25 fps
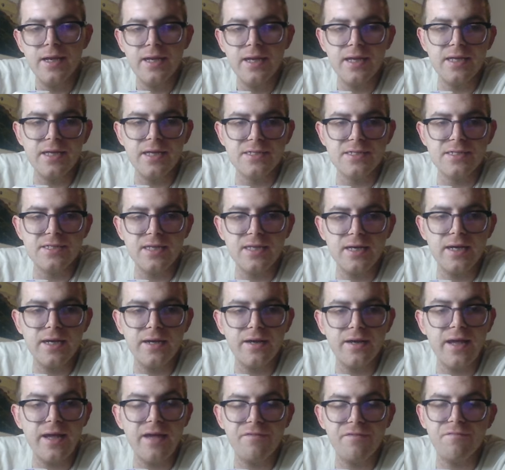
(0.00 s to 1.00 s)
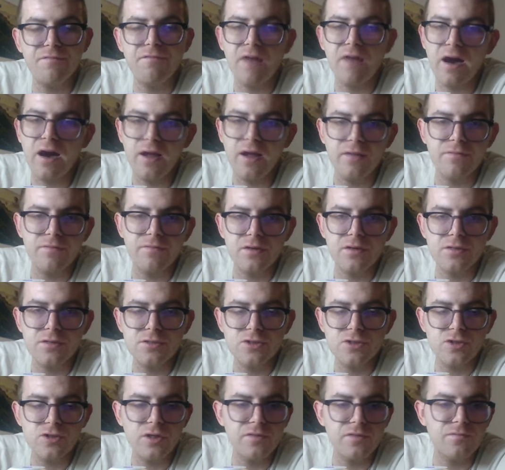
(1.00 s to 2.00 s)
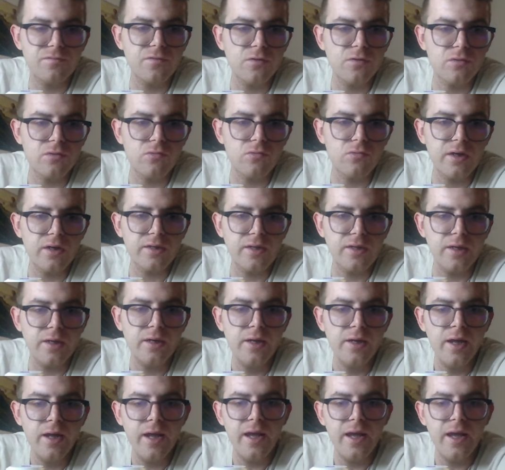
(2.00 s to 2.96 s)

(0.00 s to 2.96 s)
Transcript: is f5, straightforward.